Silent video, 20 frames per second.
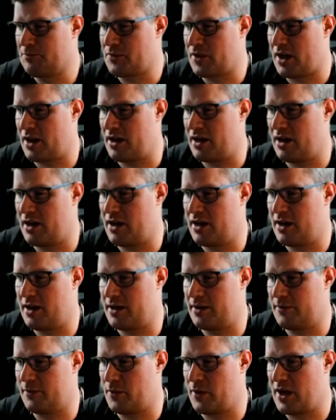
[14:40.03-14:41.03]

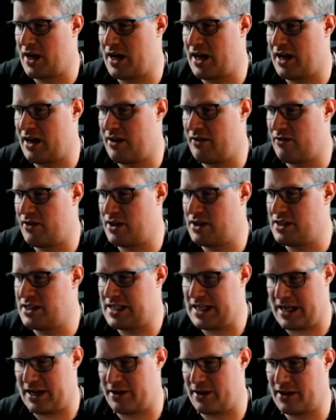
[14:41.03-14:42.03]
We have
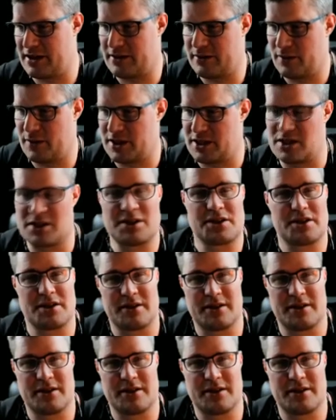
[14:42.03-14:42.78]
dir, which